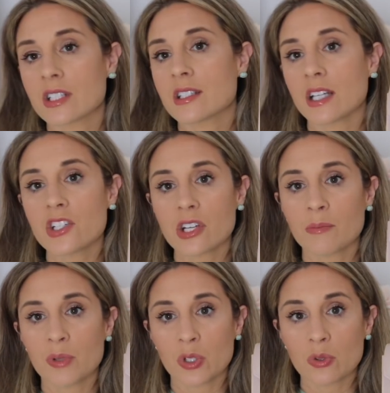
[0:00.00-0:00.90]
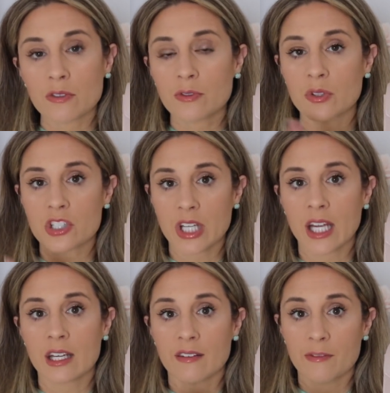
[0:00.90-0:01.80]
such a beautiful
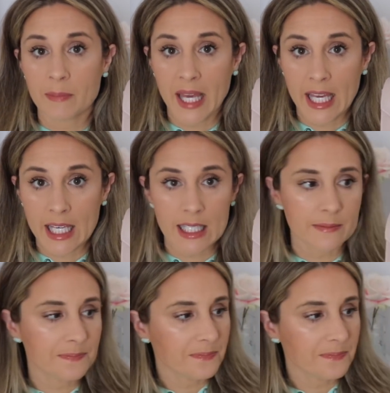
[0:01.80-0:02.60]
shade of pink